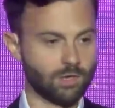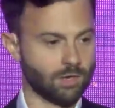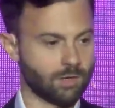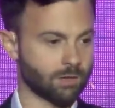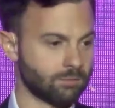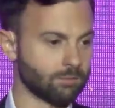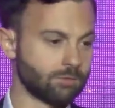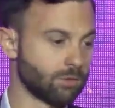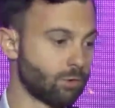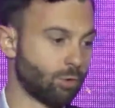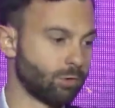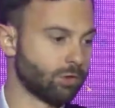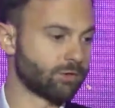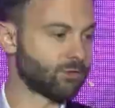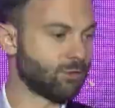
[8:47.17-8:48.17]
And the
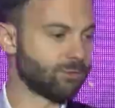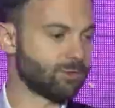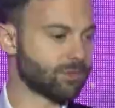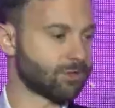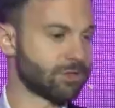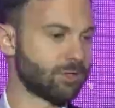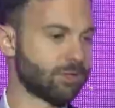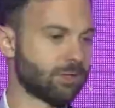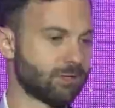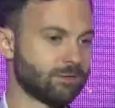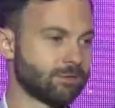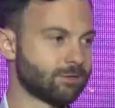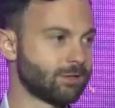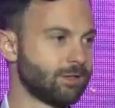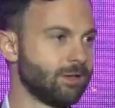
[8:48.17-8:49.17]
goal is obviously
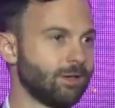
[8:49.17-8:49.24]
that